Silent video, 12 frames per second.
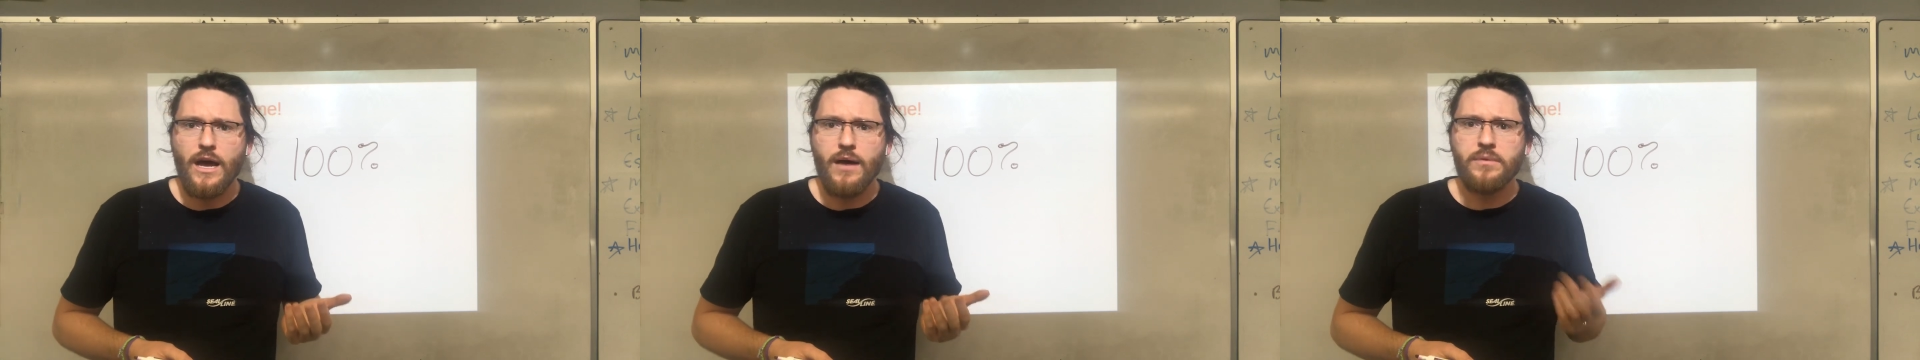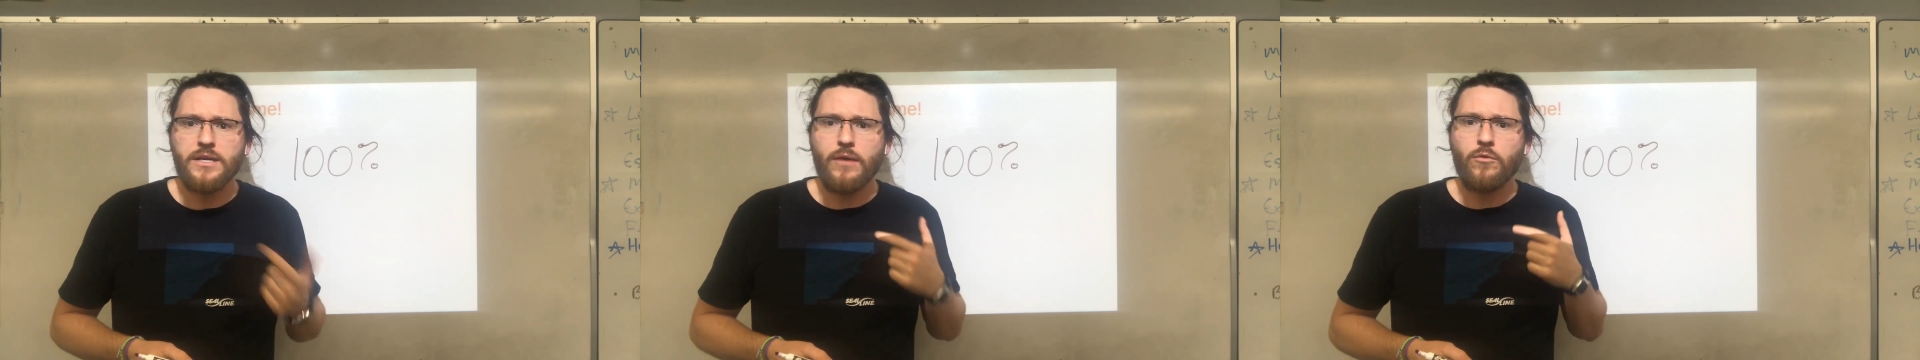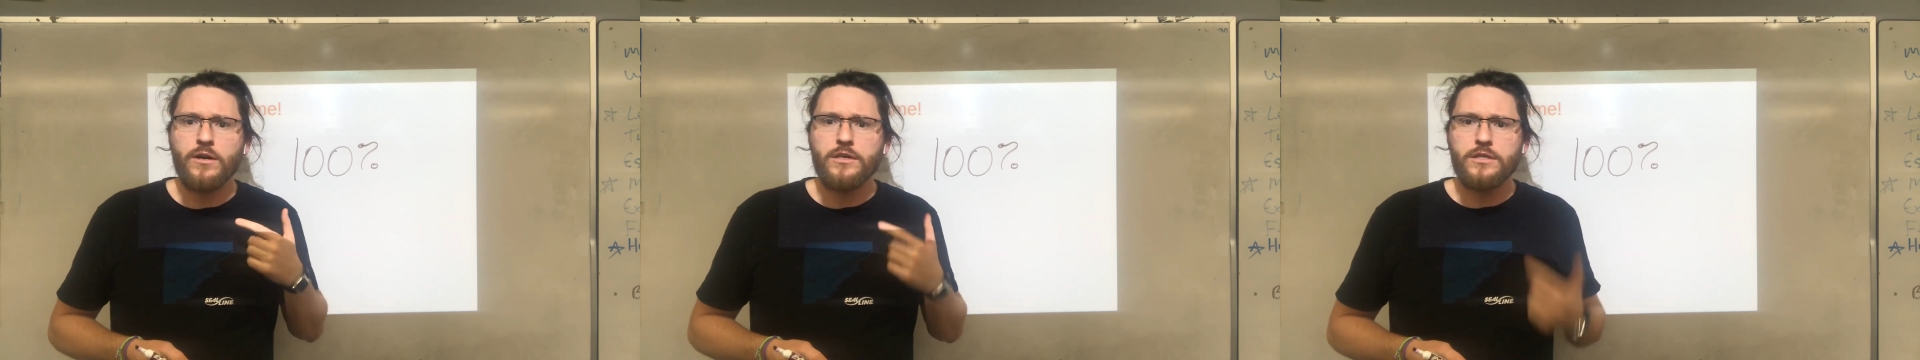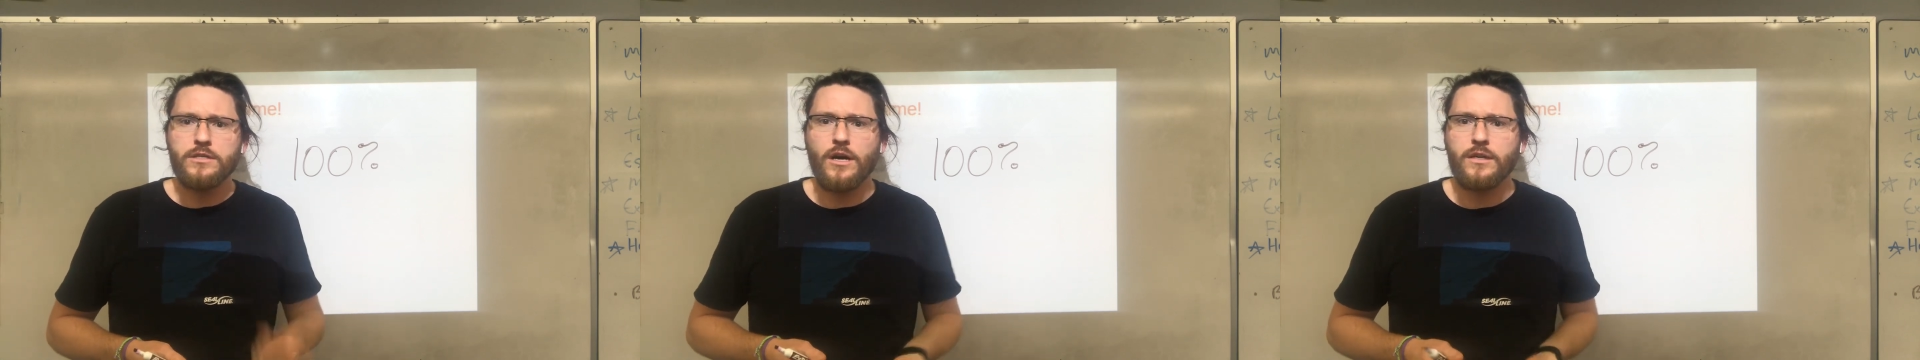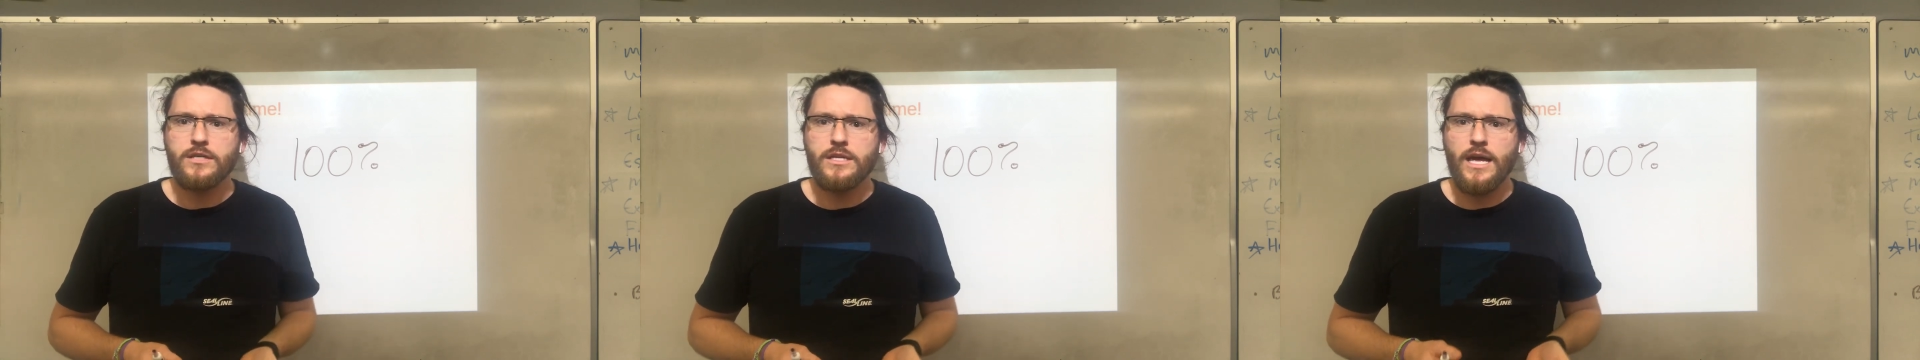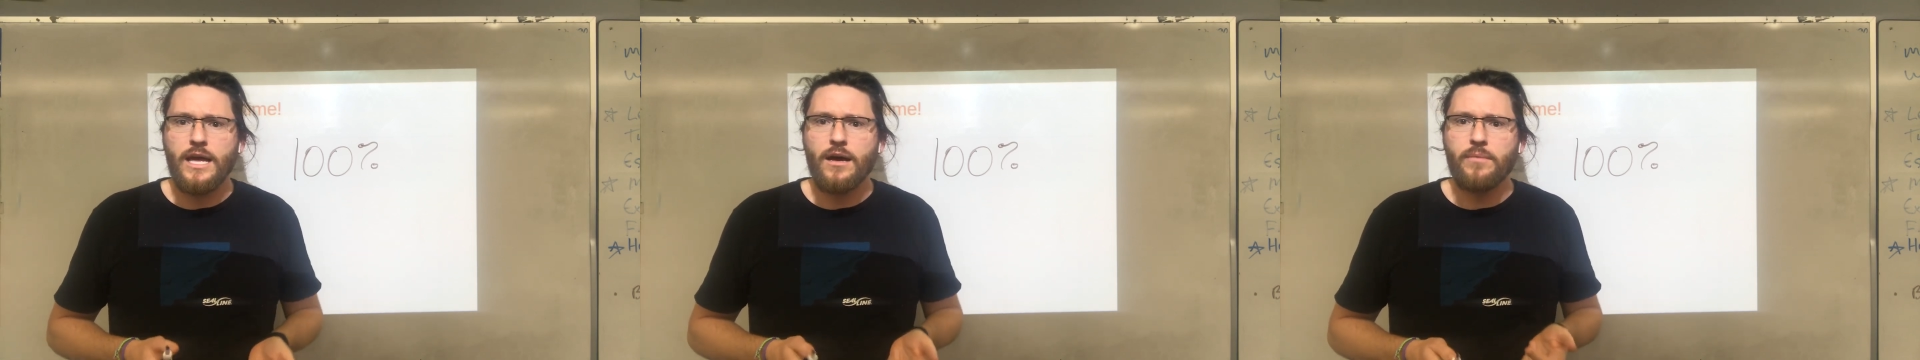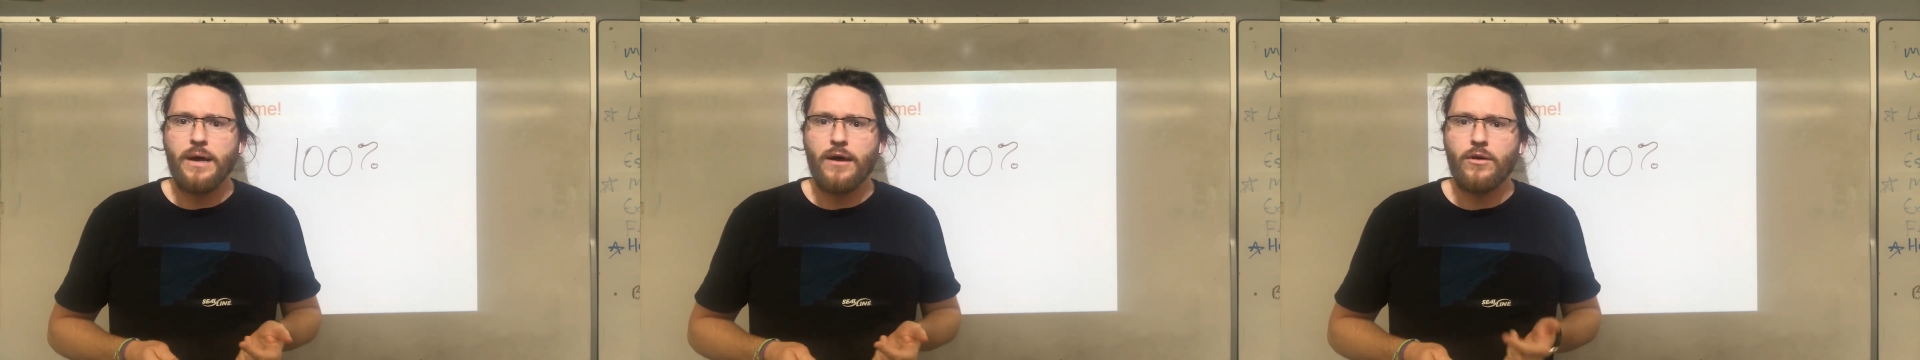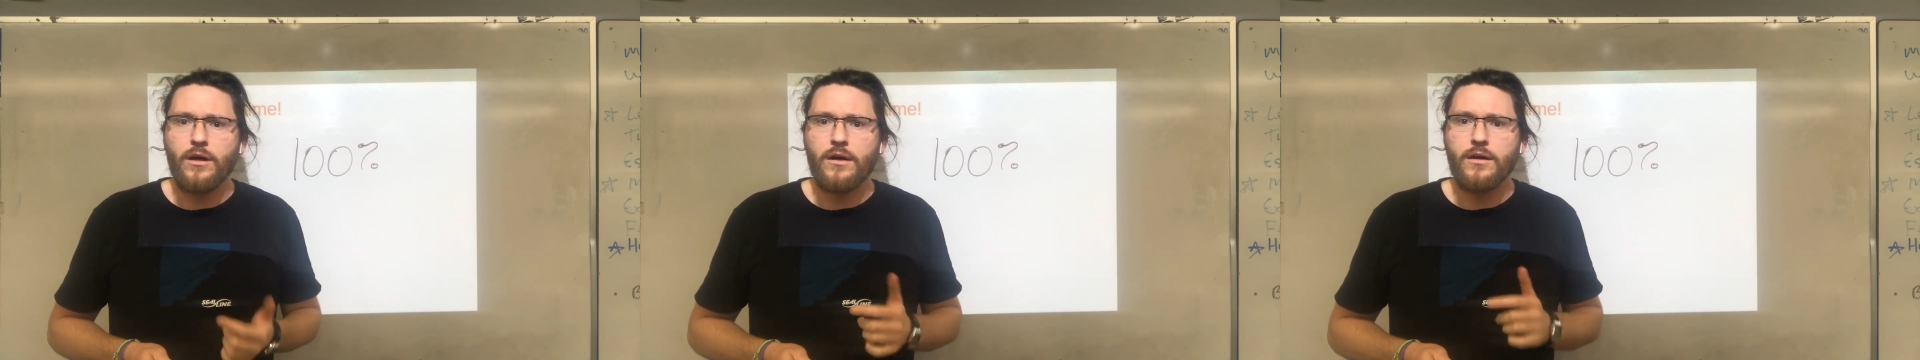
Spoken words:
But I wanted to talk today about